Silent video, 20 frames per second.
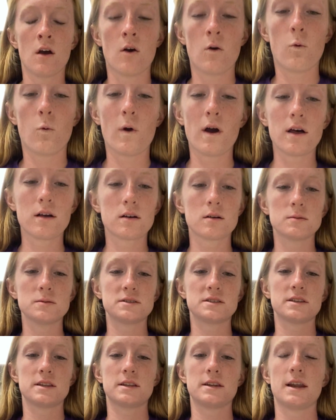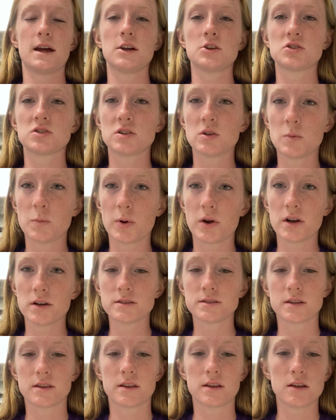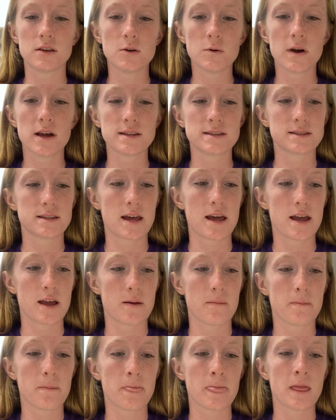Welcome to the National Parks of the USA.